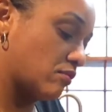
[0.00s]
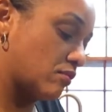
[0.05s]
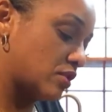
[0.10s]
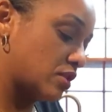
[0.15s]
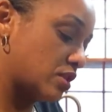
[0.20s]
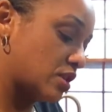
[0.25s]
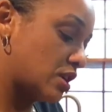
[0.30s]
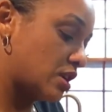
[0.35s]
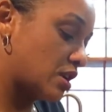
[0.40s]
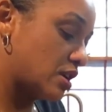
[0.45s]

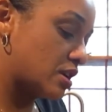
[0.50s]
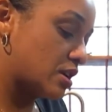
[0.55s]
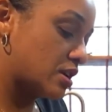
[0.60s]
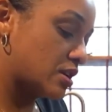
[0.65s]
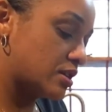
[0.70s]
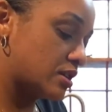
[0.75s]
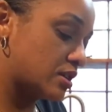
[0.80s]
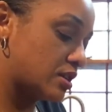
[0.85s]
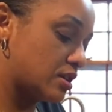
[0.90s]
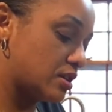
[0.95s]
Just
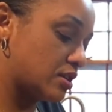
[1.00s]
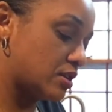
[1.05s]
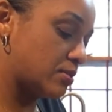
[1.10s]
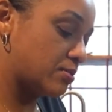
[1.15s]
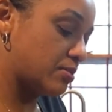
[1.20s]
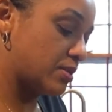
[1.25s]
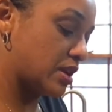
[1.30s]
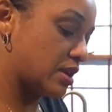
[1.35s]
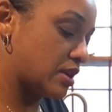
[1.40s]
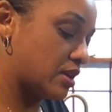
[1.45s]
a little
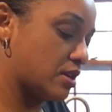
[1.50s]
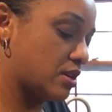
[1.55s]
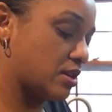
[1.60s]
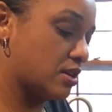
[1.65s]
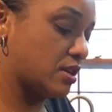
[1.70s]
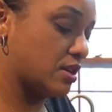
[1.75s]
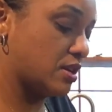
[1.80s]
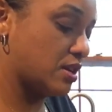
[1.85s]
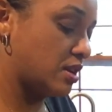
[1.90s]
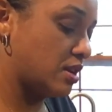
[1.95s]
bit.
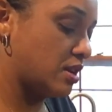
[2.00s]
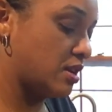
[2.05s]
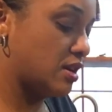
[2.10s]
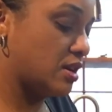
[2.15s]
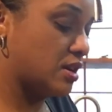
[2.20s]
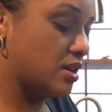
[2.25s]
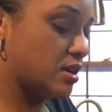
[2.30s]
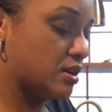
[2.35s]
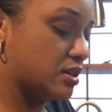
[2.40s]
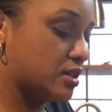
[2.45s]

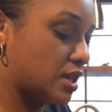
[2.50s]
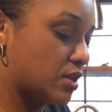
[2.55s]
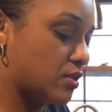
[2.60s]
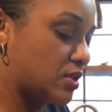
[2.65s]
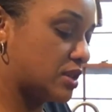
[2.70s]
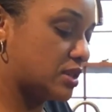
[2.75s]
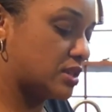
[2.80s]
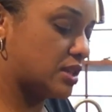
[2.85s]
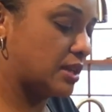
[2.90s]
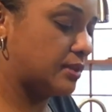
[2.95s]
So
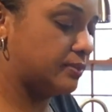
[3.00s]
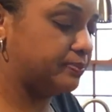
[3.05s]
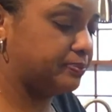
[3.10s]
it's